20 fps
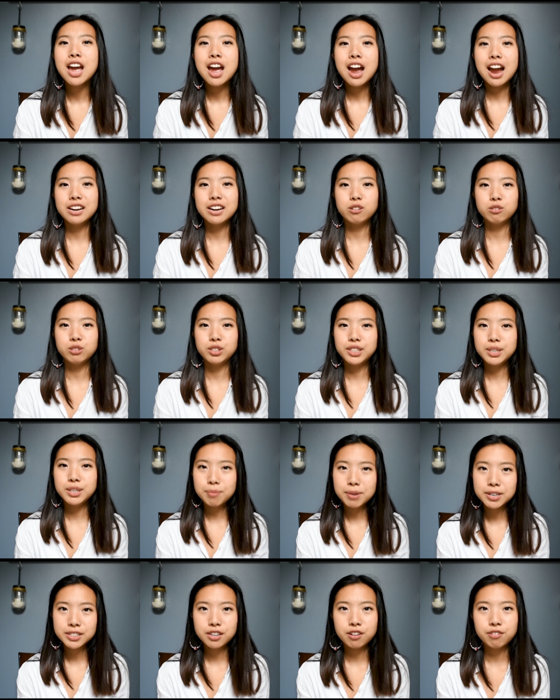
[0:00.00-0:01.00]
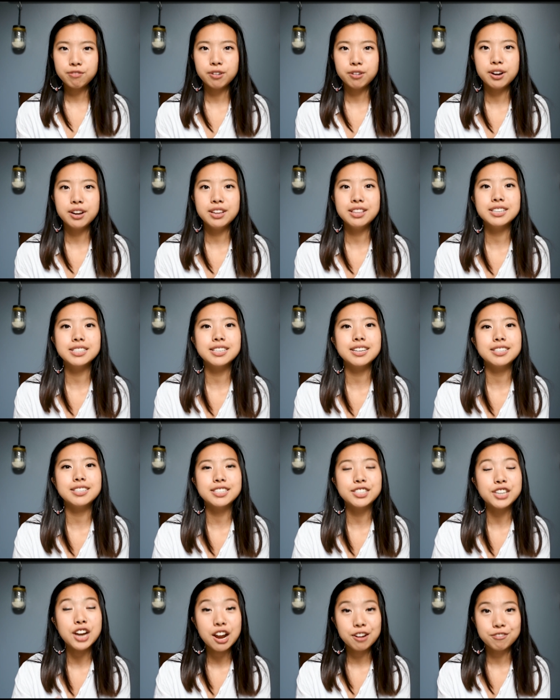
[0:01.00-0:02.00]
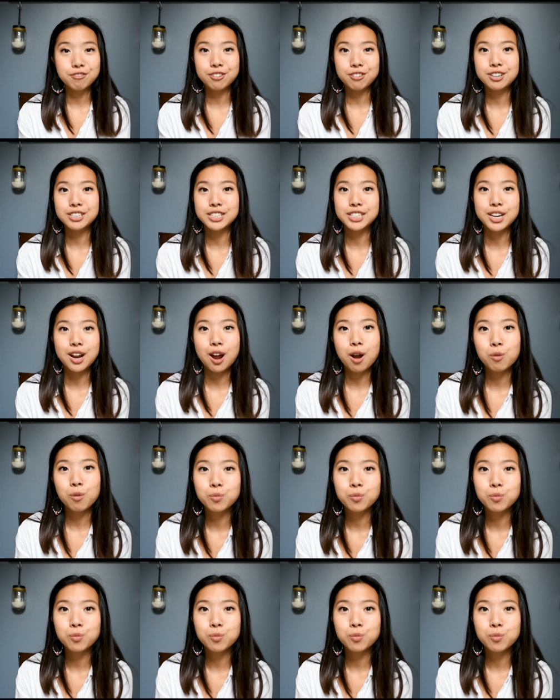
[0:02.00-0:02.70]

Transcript: I don't see myself wearing this. It's time for it to go.